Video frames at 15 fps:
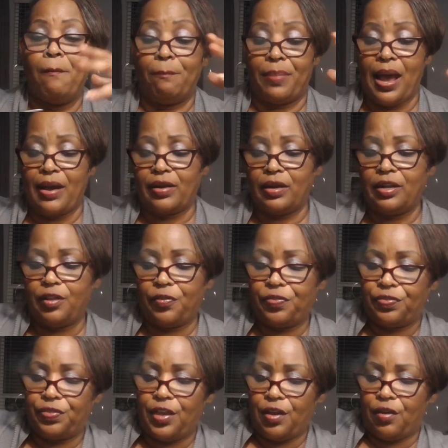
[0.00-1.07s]
batter a little
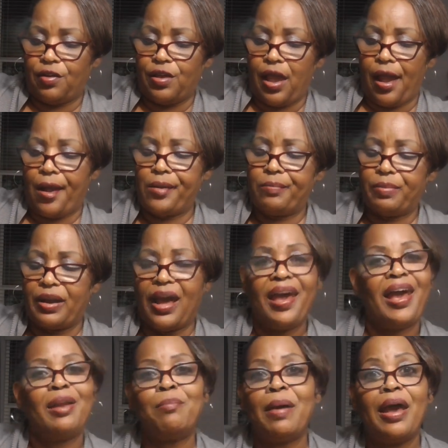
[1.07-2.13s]
thicker, y'all. But I
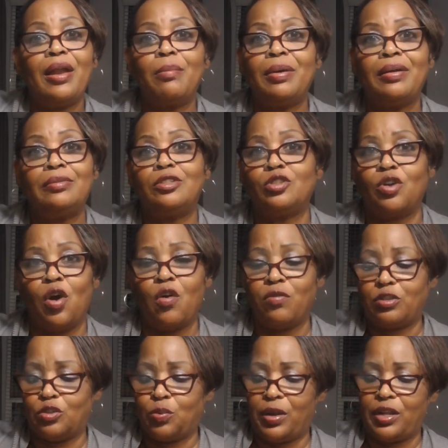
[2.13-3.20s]
hadn't made them in
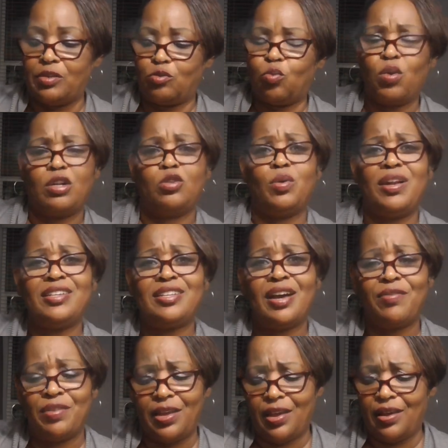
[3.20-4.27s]
over
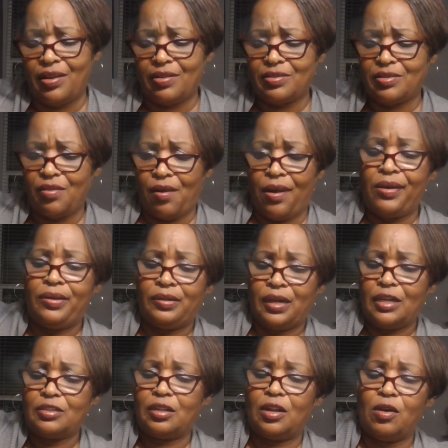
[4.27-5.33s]
27 years?
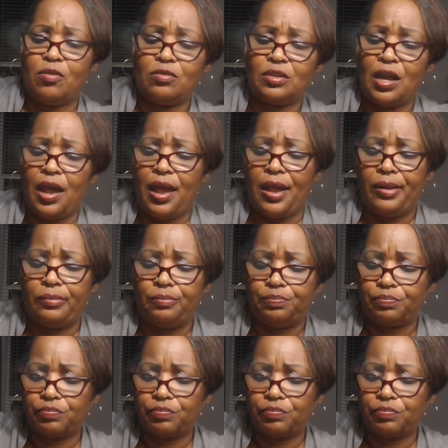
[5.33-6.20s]
That's a long time.